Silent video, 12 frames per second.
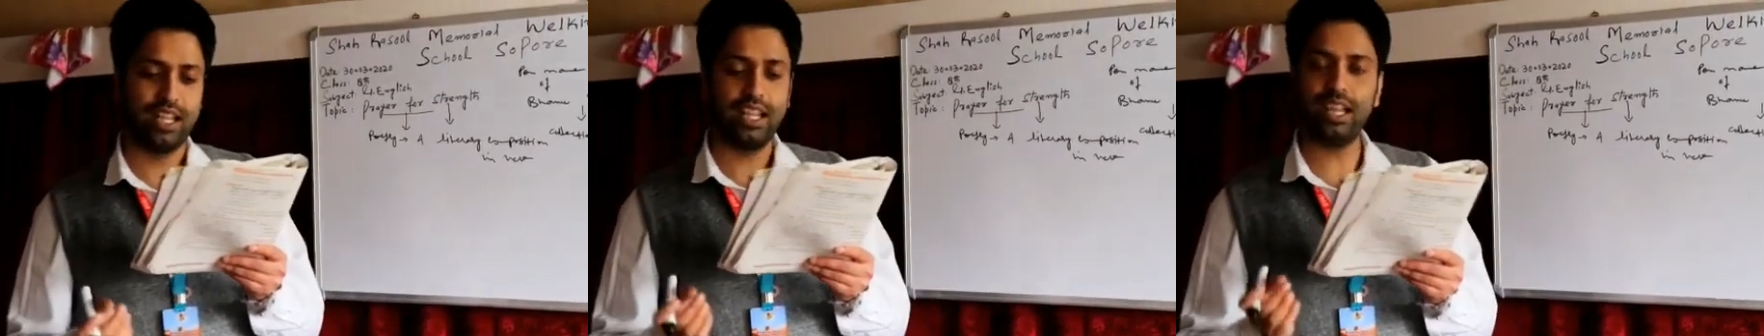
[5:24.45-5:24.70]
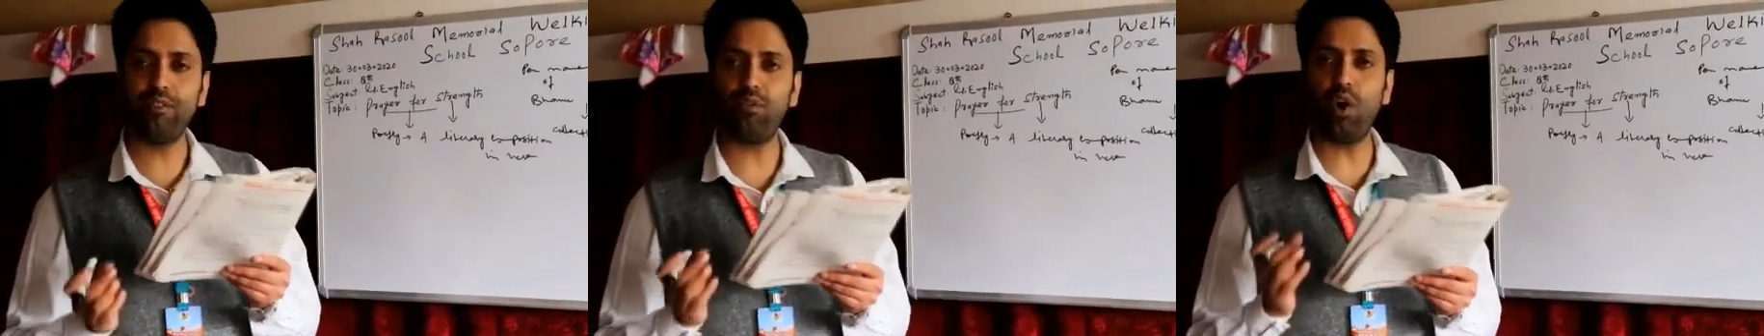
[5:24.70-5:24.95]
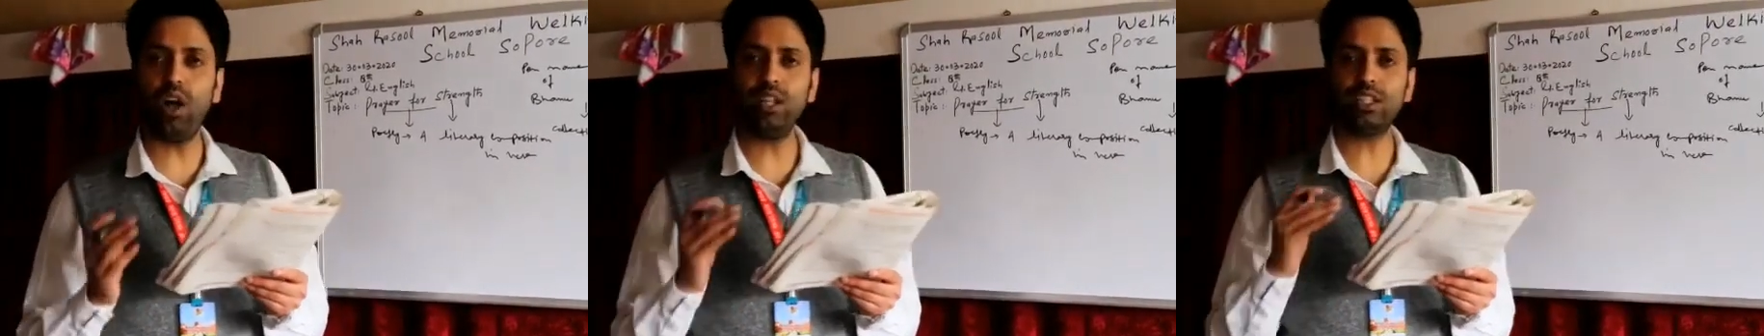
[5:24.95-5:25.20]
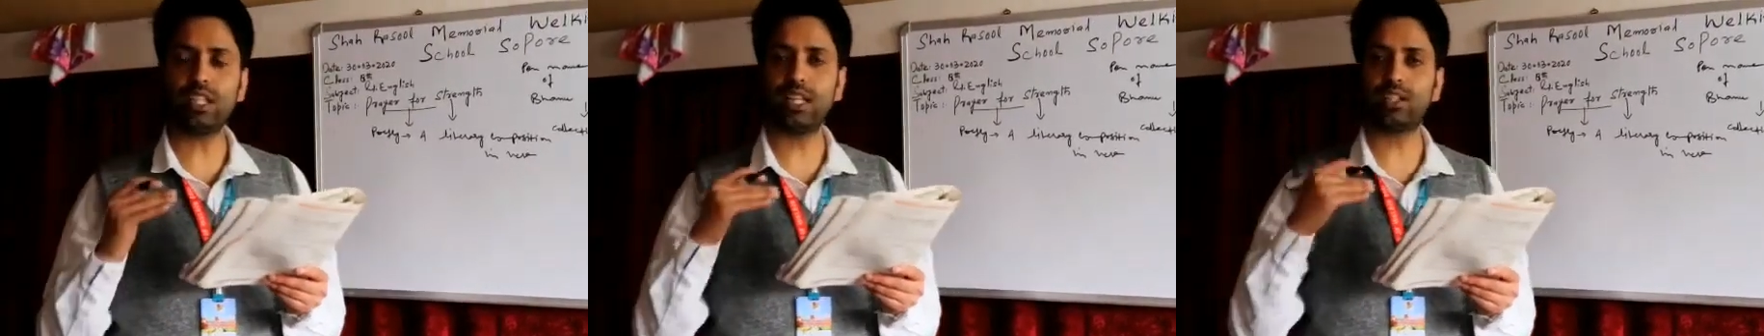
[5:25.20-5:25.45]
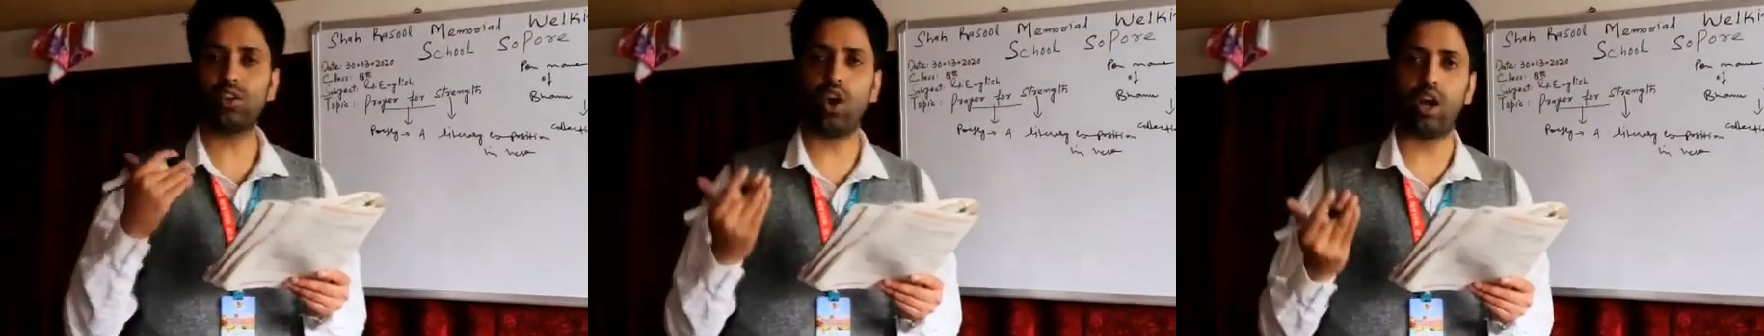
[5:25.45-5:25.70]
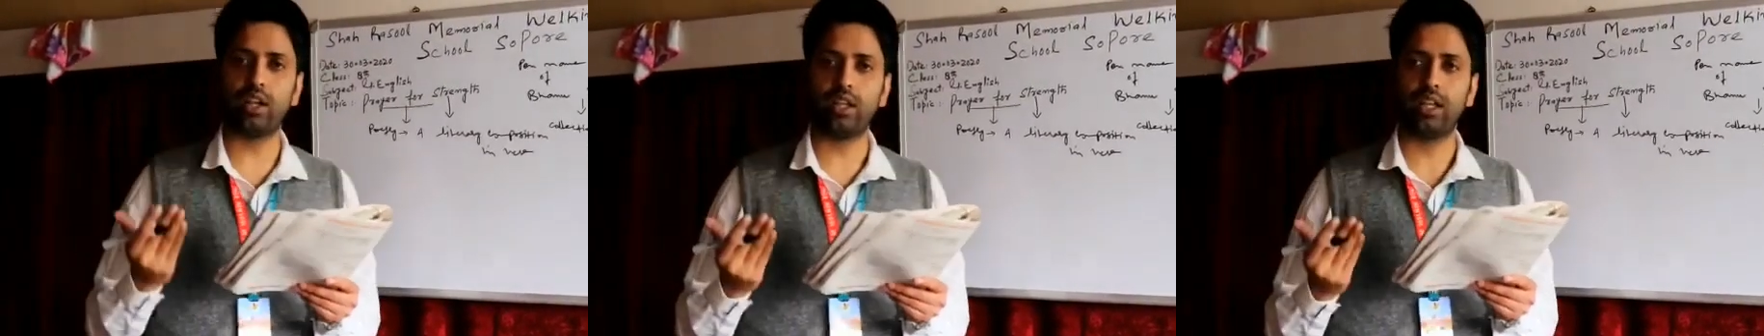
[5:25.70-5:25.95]
He wants his
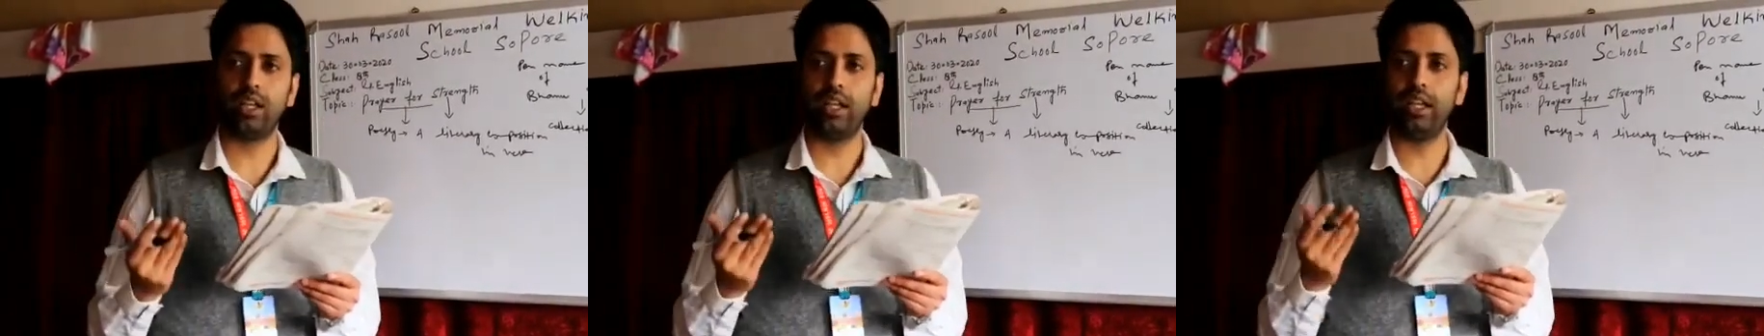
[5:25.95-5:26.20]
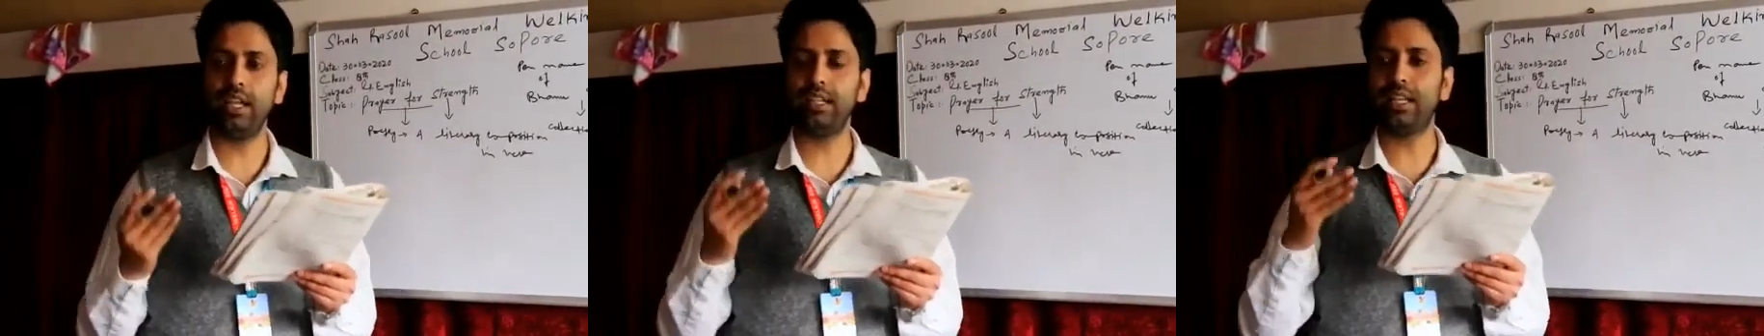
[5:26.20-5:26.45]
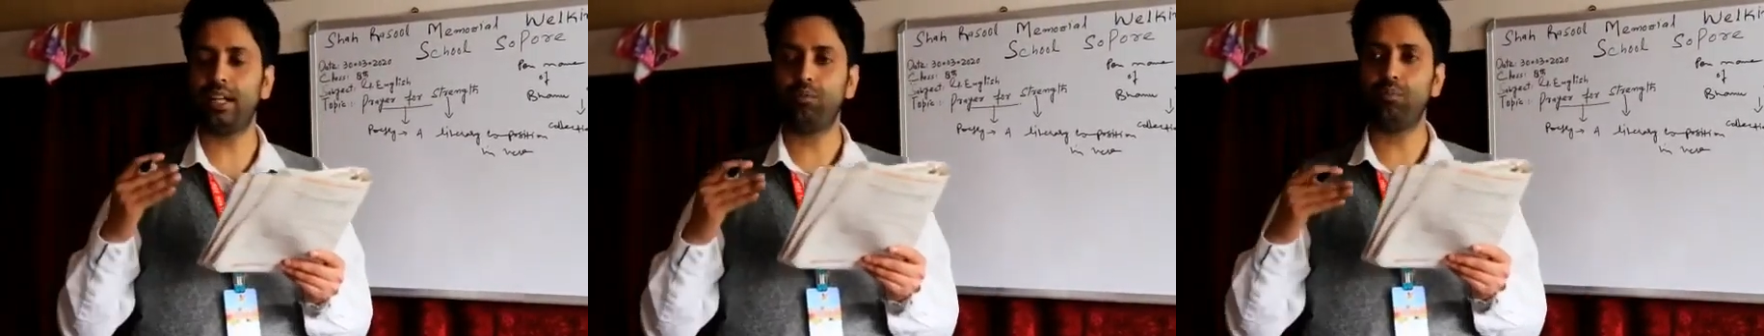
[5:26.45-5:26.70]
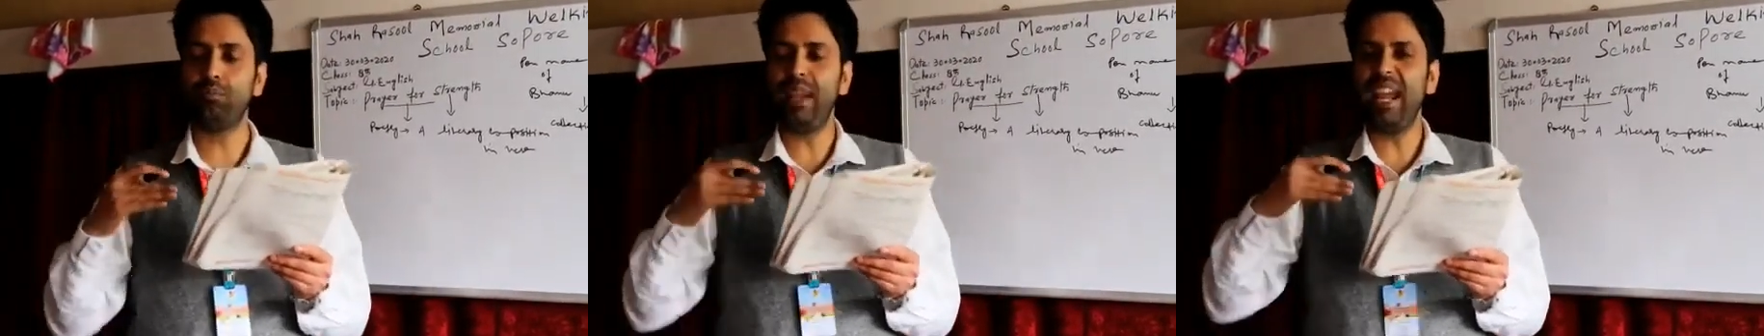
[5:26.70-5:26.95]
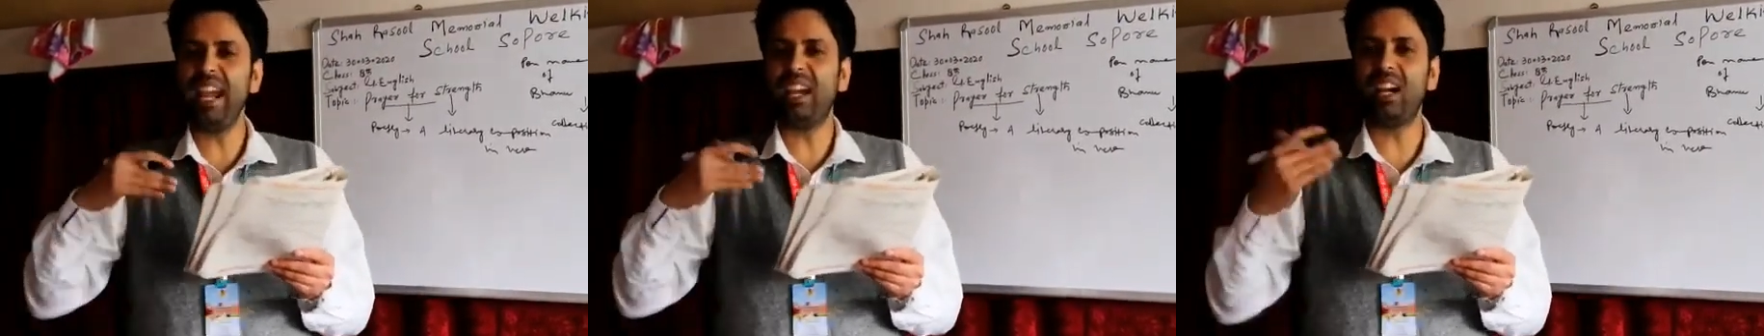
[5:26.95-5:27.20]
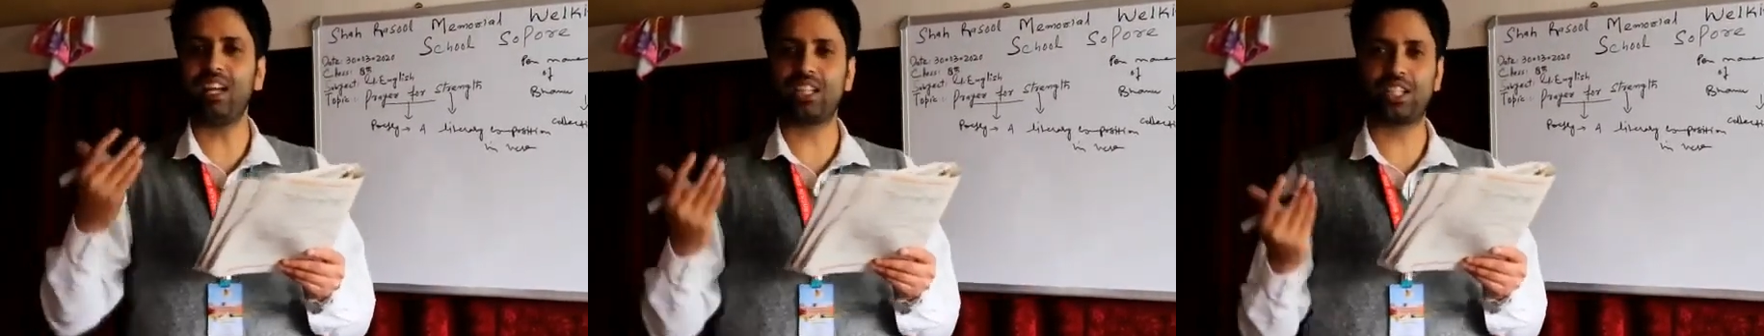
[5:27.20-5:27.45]
God, that
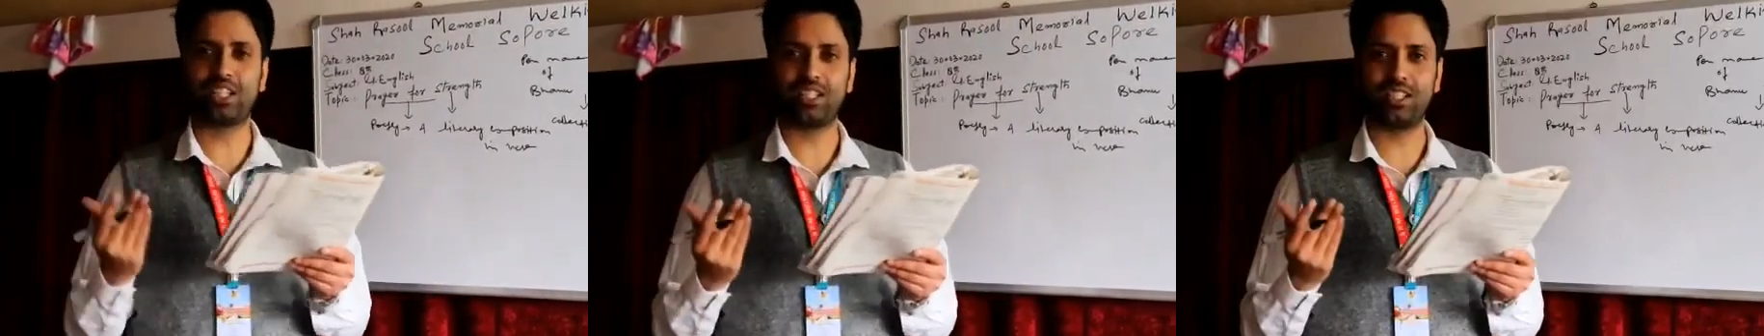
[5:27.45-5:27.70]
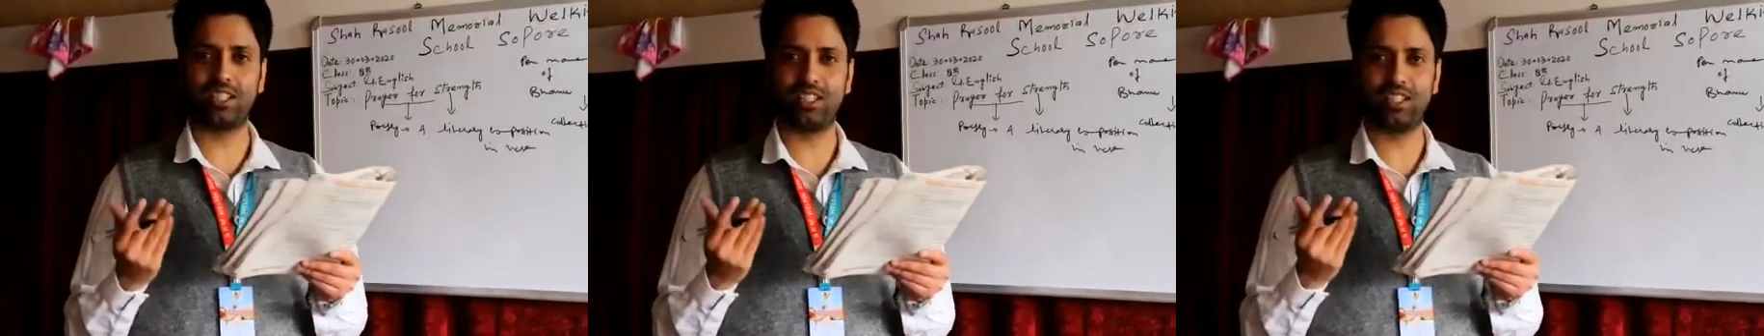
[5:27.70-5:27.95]
make us